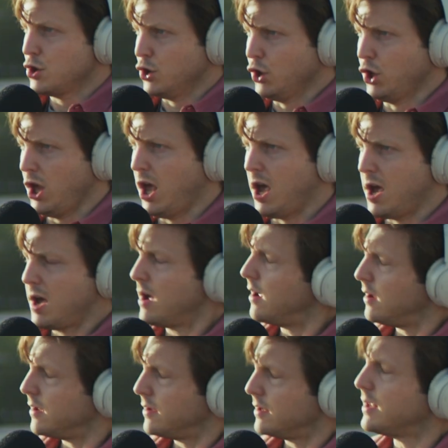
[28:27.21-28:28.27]
Yeah.
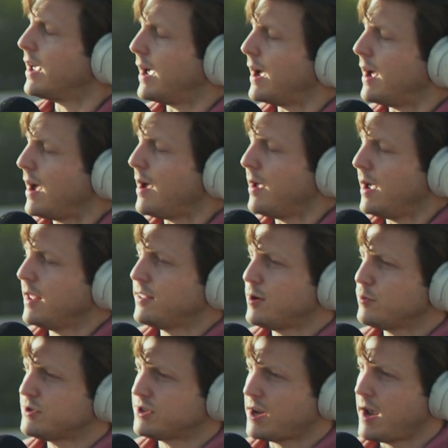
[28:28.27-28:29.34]
There
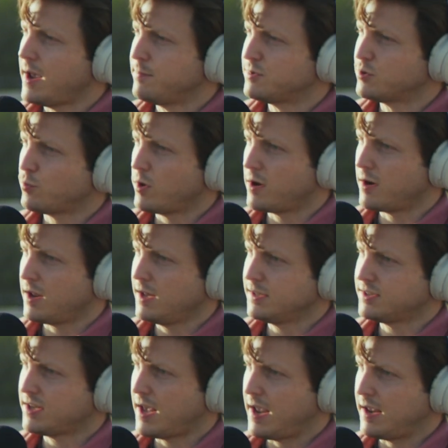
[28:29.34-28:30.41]
was times where
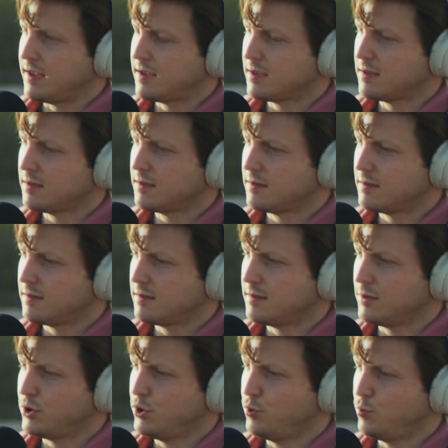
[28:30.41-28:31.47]
it's like
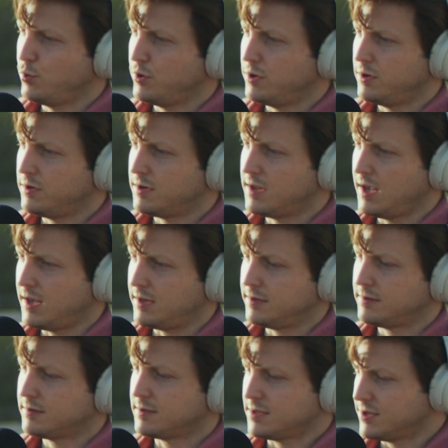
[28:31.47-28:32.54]
you would get
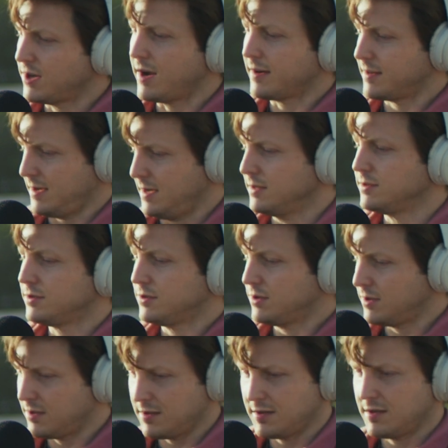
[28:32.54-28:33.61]
sucked
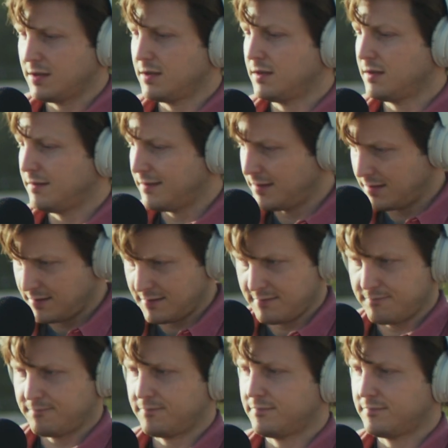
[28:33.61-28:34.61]
into the